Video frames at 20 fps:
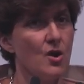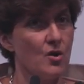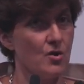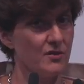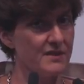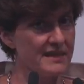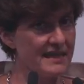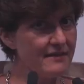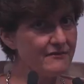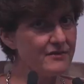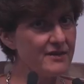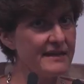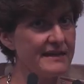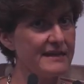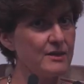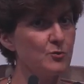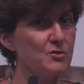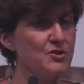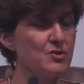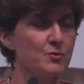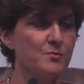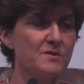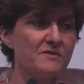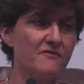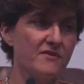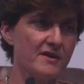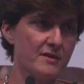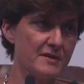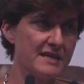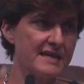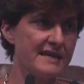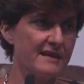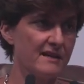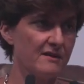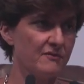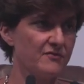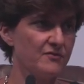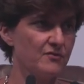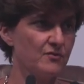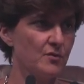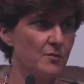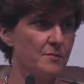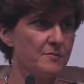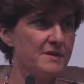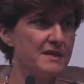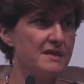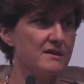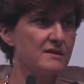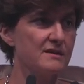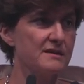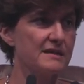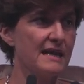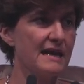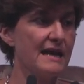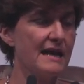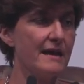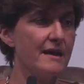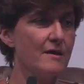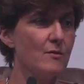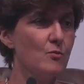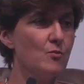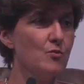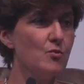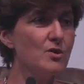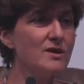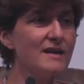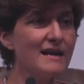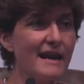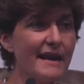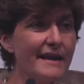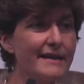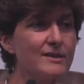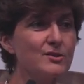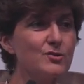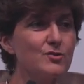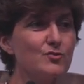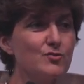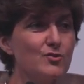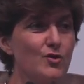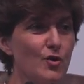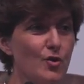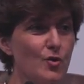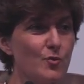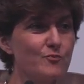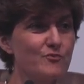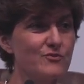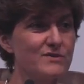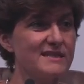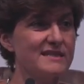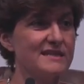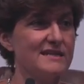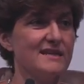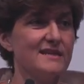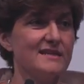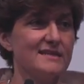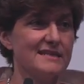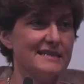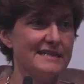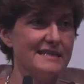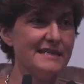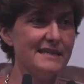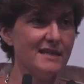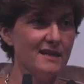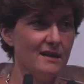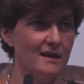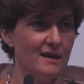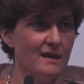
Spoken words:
On the other hand, we should be very careful because I would like to know precisely